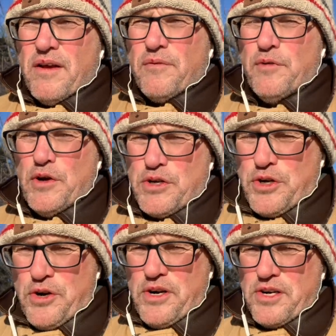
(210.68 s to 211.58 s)
food
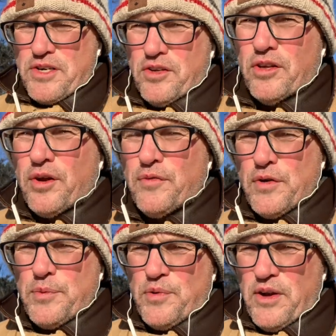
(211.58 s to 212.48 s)
shortages,
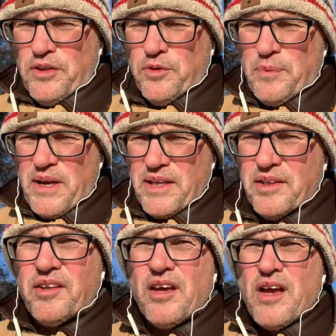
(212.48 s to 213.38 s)
food price
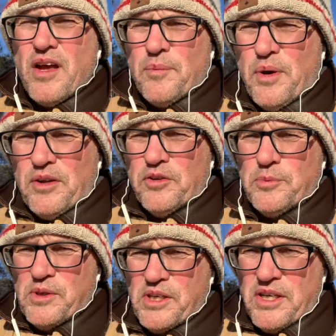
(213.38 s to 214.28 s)
spikes,
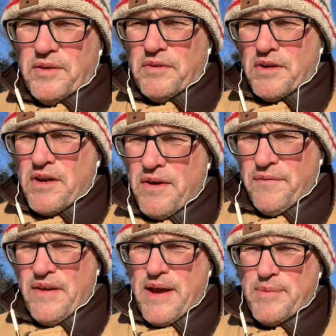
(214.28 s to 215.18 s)
possibly even
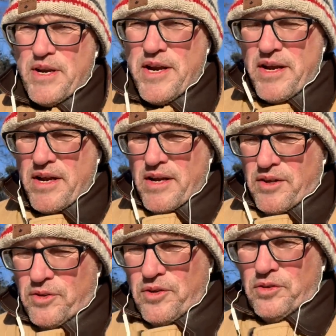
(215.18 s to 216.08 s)
famine.
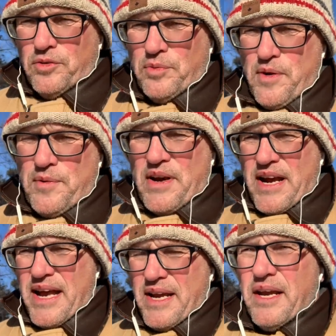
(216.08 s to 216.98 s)
So, this is where we're
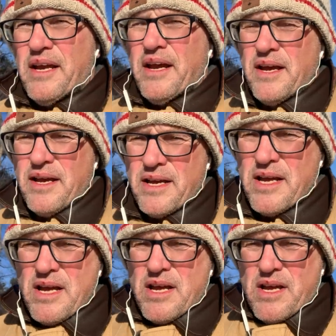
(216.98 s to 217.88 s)
heading.
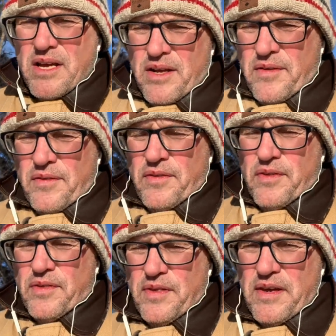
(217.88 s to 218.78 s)

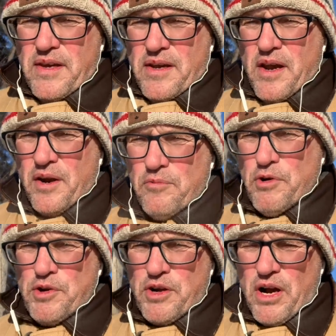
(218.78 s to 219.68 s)
The
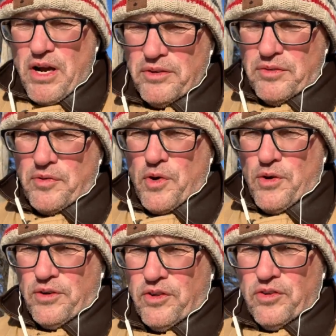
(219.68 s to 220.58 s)
root cause, of
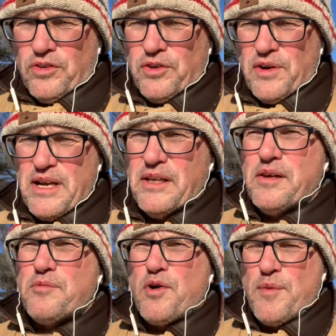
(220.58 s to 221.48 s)
course, is the greatly
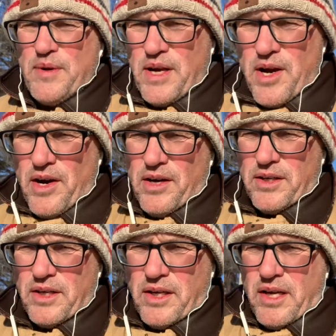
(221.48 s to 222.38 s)
warming
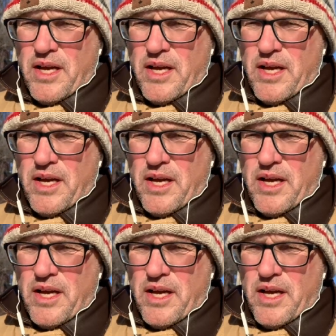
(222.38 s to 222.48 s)
Arctic.